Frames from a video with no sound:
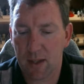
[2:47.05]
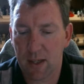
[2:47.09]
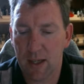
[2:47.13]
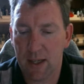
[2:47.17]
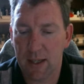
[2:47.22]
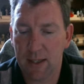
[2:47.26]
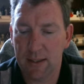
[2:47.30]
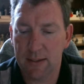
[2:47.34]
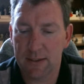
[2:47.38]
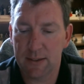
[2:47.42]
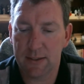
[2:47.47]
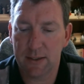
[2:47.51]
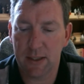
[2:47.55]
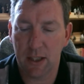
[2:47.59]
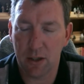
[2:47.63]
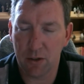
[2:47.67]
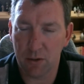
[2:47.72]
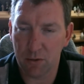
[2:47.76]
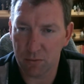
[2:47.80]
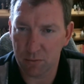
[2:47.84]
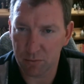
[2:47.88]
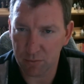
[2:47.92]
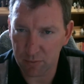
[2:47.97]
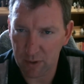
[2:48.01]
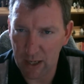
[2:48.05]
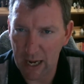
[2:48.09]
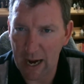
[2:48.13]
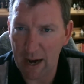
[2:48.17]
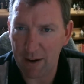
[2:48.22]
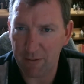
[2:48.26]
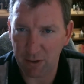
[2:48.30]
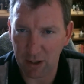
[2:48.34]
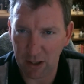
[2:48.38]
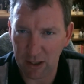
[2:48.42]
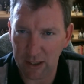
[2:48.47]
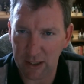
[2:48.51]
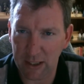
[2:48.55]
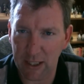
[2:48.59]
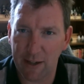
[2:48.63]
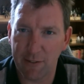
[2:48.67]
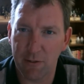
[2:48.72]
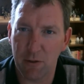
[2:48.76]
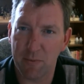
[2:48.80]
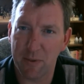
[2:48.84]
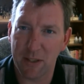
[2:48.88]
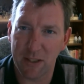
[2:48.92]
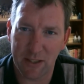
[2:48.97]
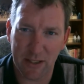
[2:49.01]
And so African
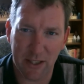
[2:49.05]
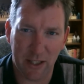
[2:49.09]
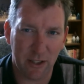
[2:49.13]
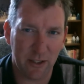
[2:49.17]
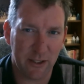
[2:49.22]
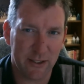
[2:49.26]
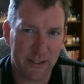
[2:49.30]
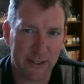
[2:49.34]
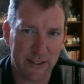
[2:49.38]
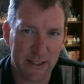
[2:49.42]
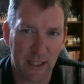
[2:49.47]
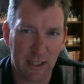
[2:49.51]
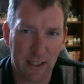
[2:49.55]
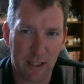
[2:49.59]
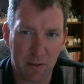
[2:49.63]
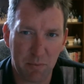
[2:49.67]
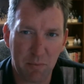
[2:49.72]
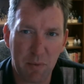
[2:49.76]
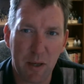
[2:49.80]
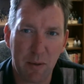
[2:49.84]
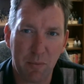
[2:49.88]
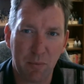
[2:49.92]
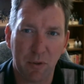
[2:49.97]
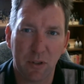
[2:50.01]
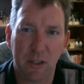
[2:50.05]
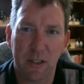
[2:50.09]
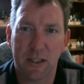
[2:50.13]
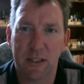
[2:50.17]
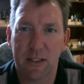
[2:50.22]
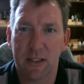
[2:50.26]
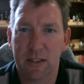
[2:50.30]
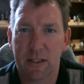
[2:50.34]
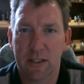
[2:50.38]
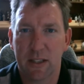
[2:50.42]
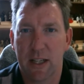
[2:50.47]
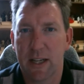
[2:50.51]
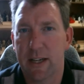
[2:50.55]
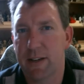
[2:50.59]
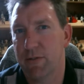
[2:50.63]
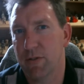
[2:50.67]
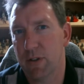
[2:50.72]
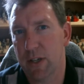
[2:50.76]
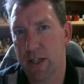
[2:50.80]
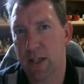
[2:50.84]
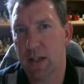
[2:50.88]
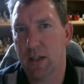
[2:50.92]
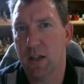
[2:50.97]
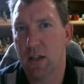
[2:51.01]
governments that are selling people into
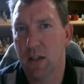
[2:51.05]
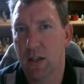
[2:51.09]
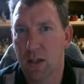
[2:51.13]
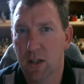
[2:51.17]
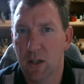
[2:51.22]
slavery,